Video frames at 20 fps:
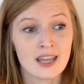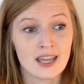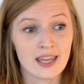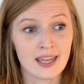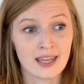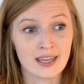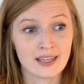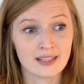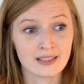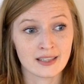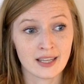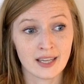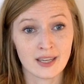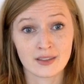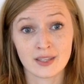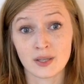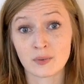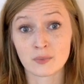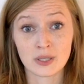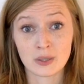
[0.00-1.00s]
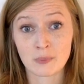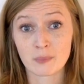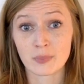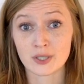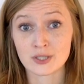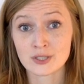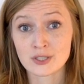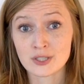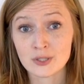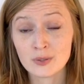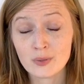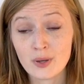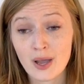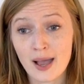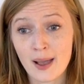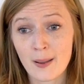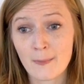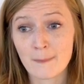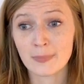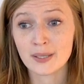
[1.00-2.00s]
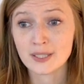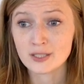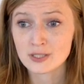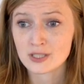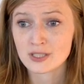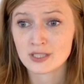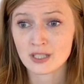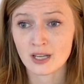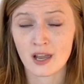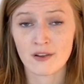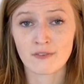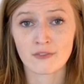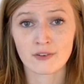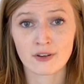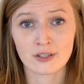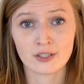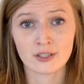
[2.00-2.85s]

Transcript: it they, they reimburse you, um, but just to cover,